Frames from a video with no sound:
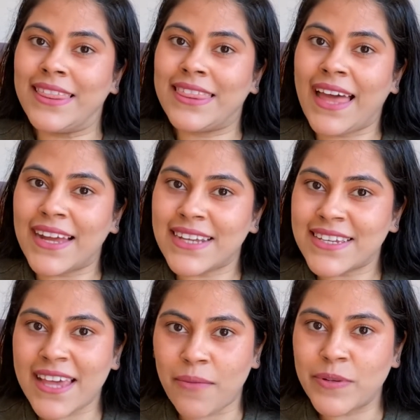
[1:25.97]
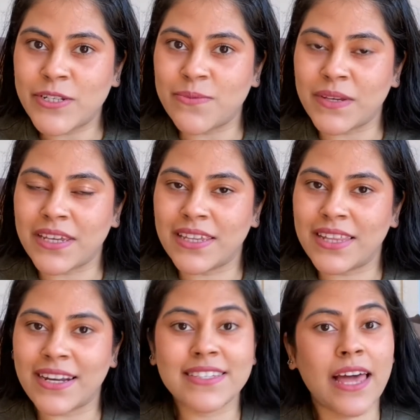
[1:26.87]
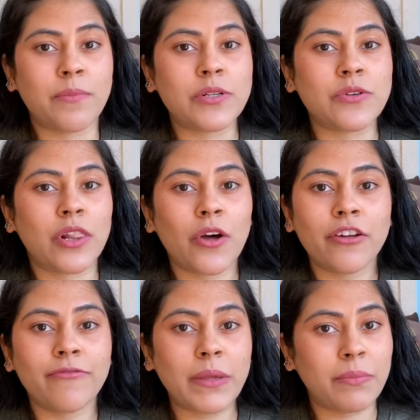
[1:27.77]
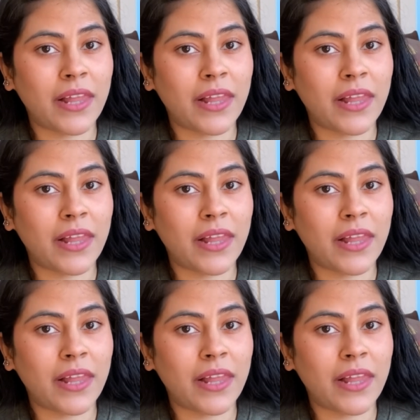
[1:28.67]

That has happened to me. That has happened to a lot of people